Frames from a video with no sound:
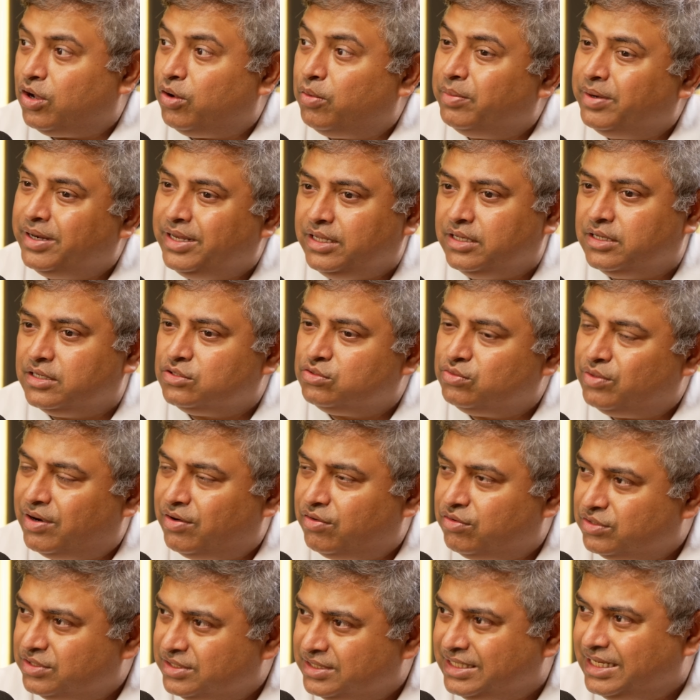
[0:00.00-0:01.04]
how many years do I
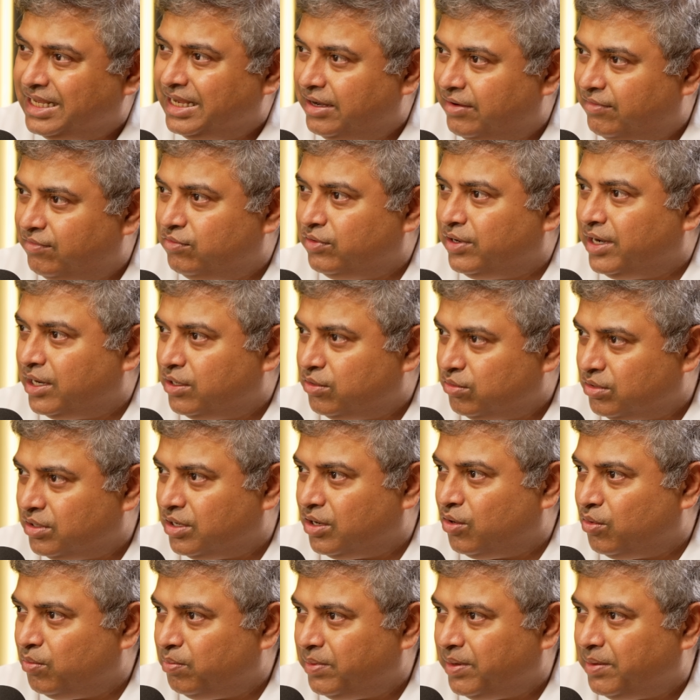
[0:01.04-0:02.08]
have to save to get to the
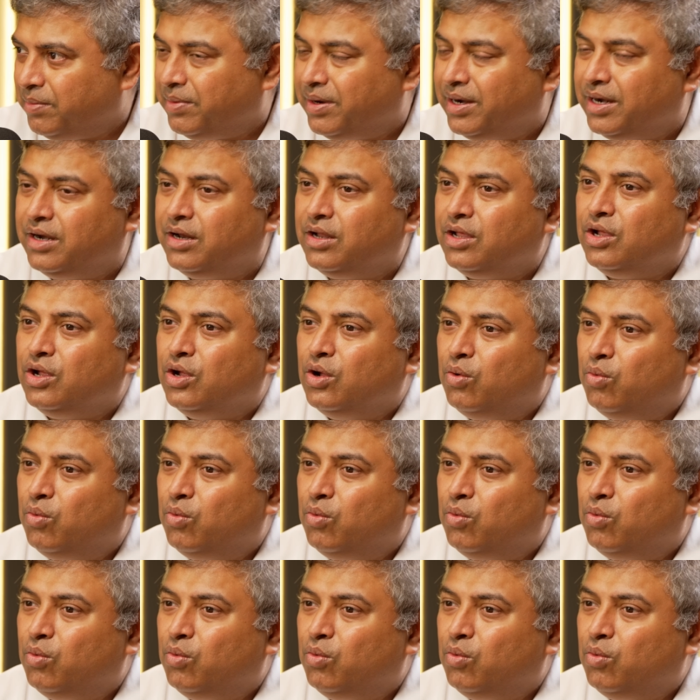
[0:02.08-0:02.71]
down payment,